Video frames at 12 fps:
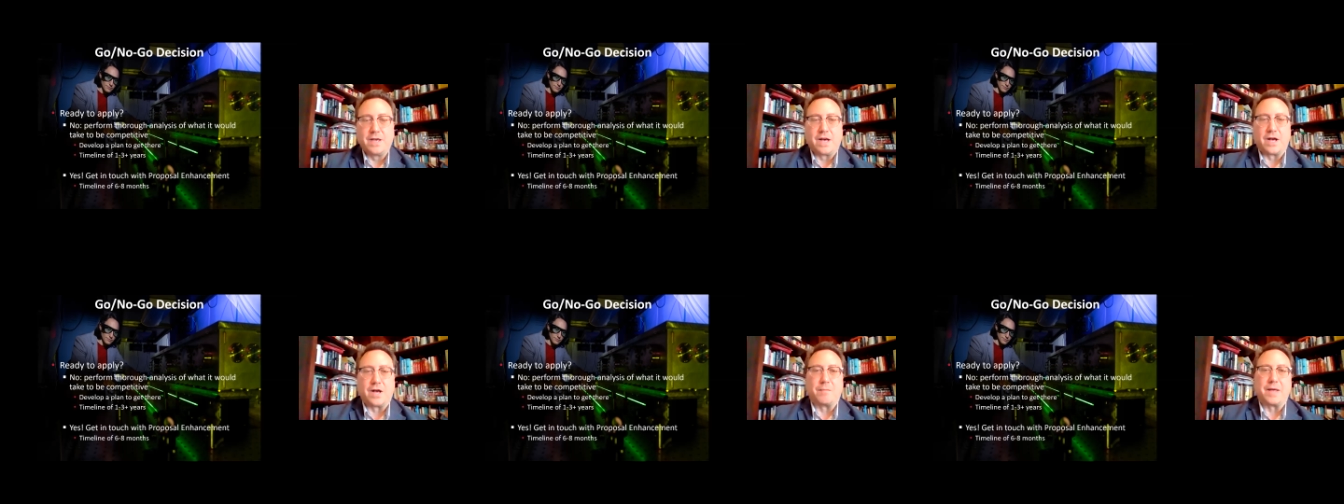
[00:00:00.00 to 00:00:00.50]

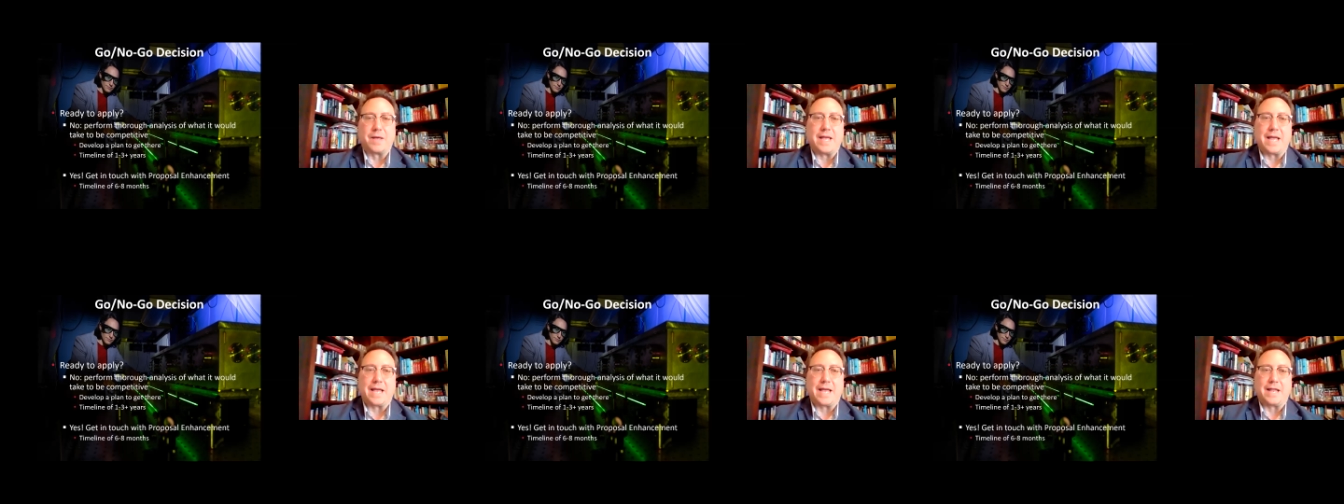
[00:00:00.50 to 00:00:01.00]
And
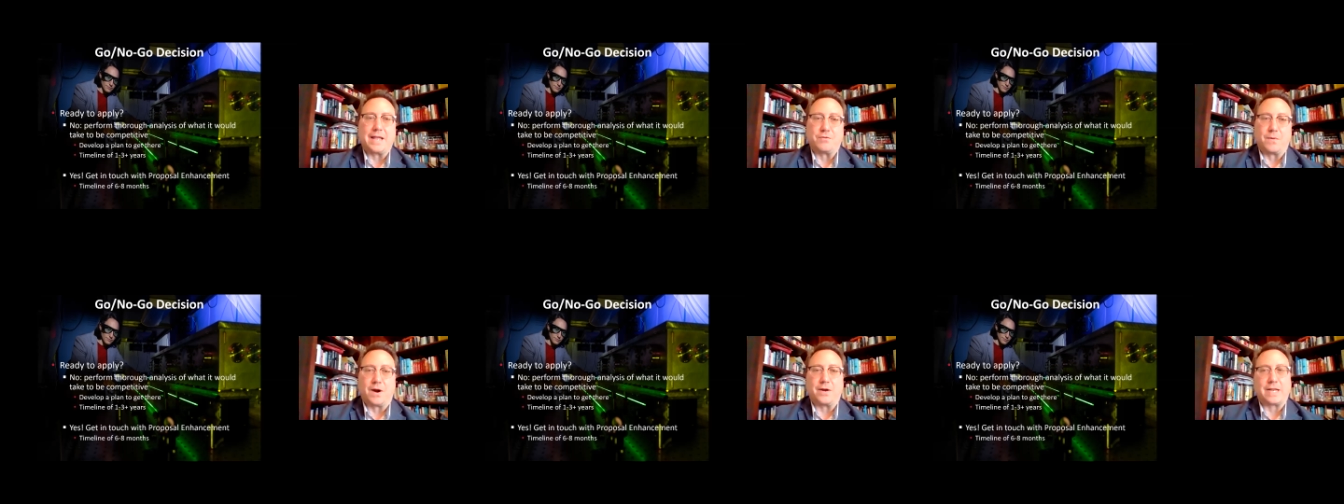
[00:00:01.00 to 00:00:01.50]
if
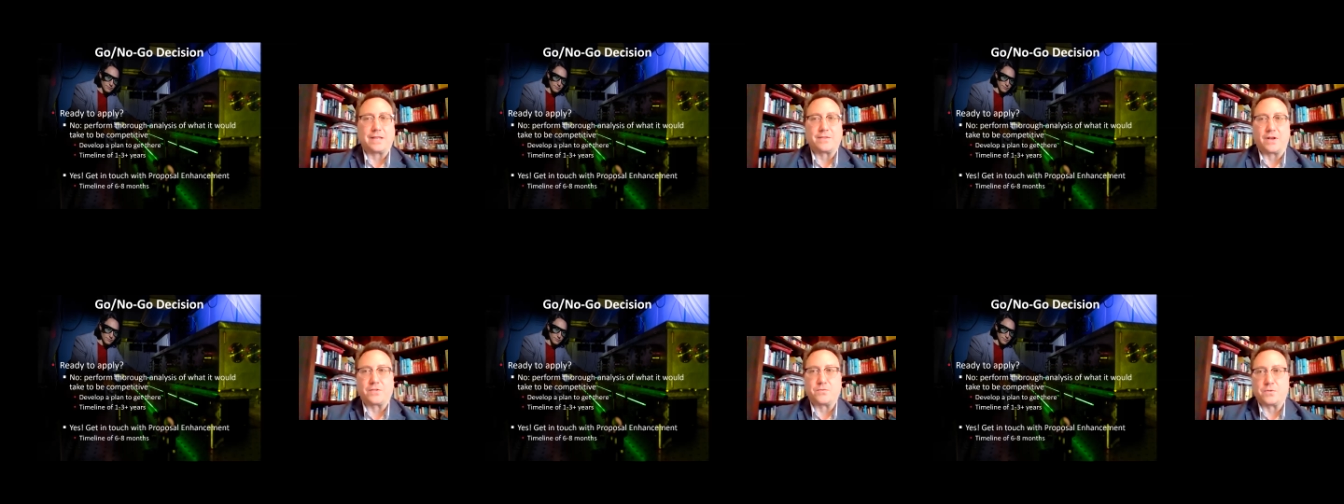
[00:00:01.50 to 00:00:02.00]
you are, get in
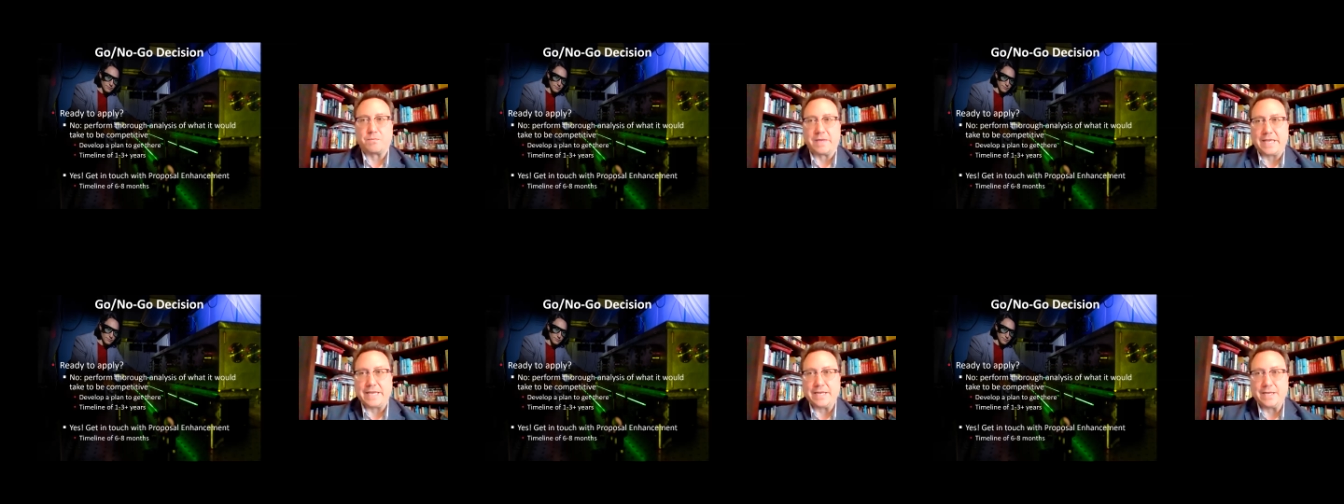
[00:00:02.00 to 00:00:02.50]
touch with
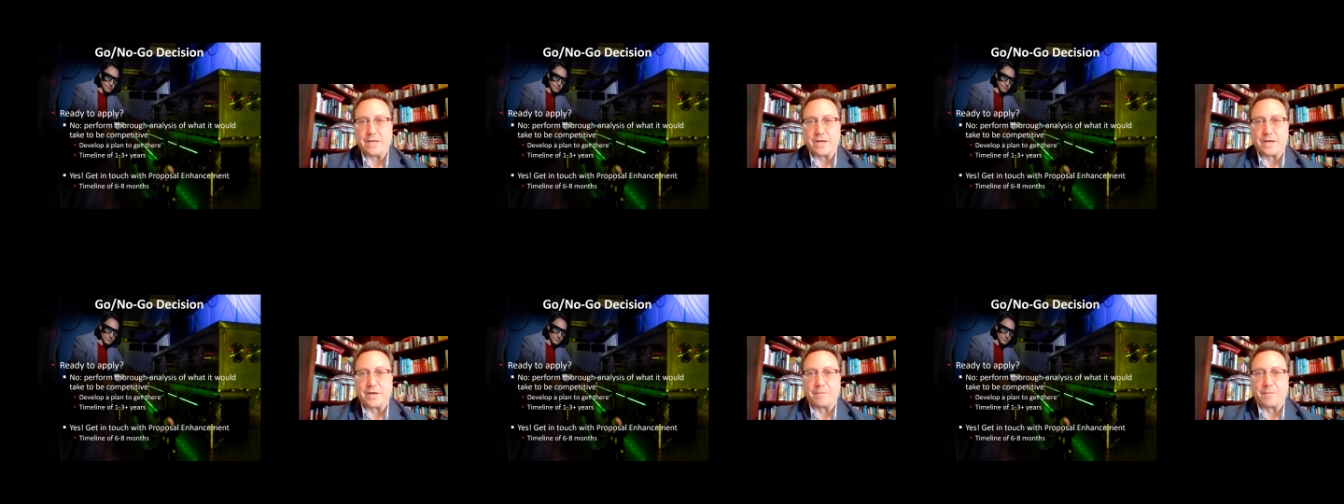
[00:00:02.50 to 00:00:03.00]
me.
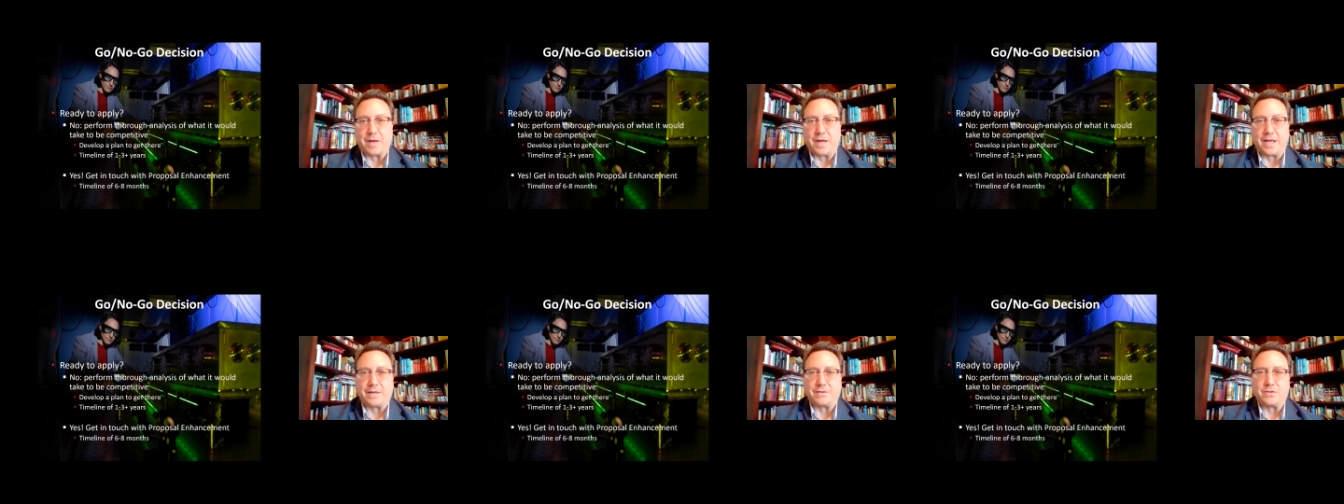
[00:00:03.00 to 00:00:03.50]

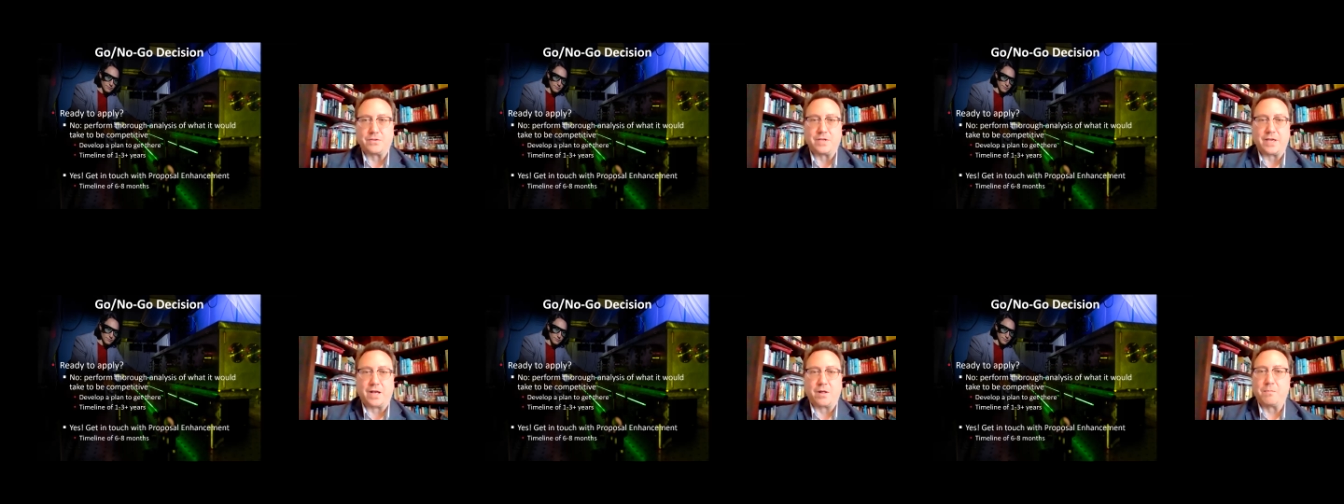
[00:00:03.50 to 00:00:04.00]
I
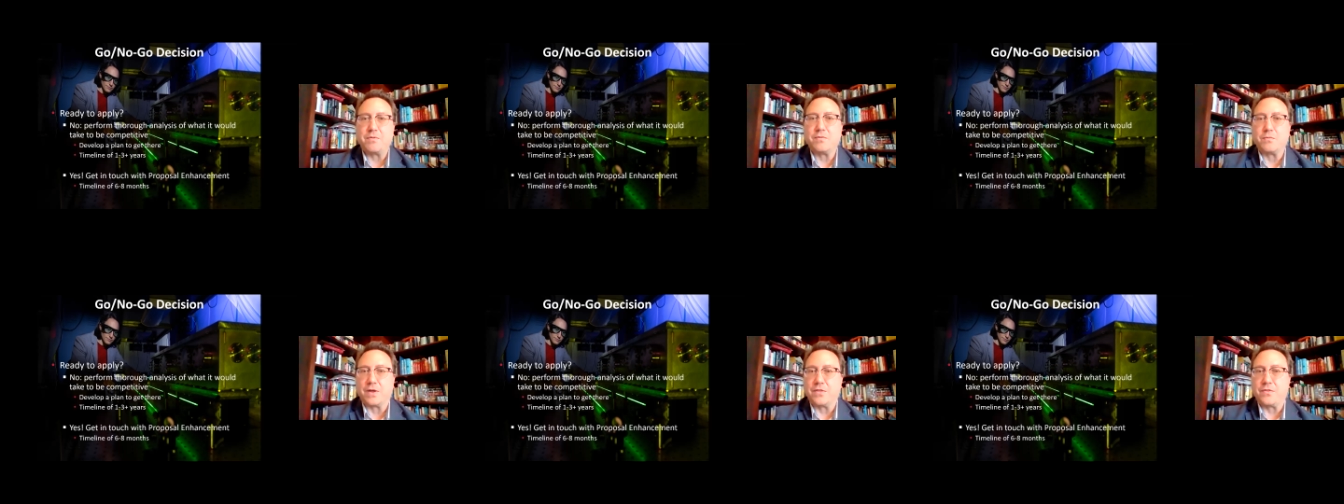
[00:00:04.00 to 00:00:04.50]
help
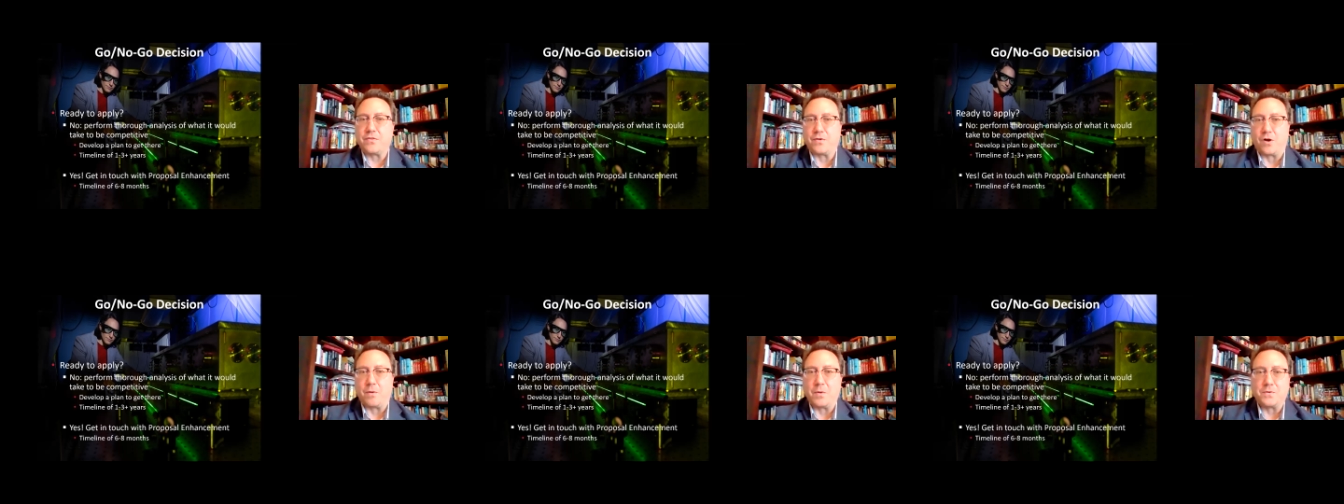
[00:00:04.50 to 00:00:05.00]
with
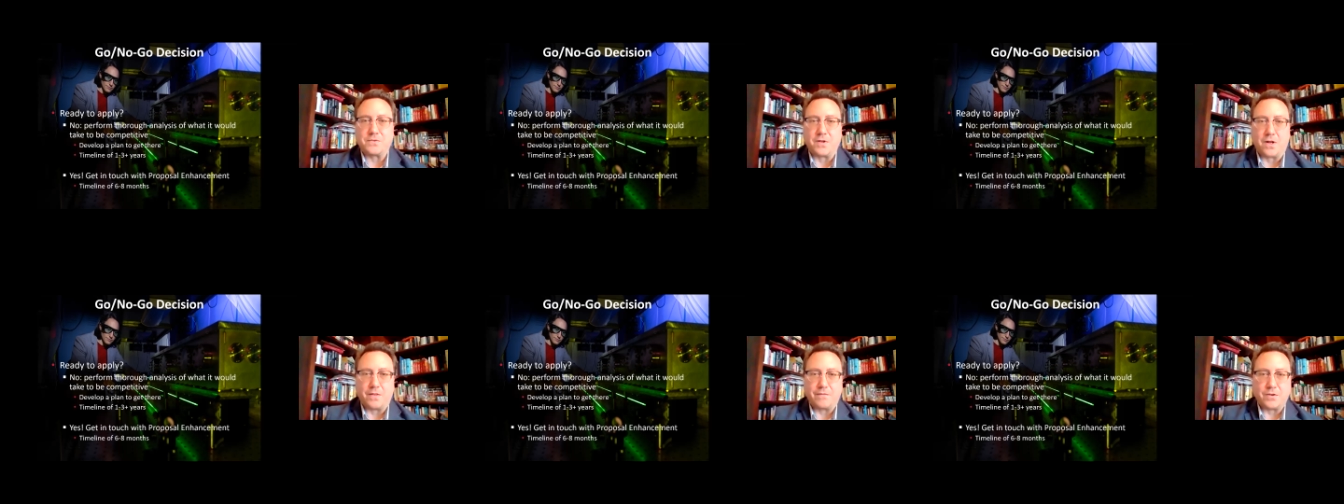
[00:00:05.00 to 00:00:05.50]
almost
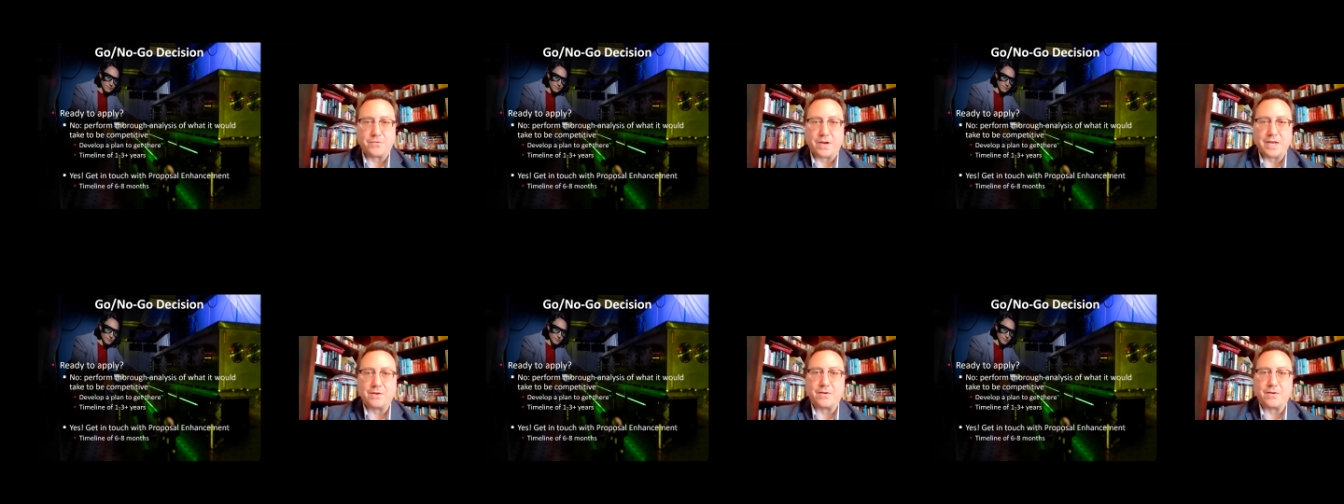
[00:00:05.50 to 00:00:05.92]
all of the training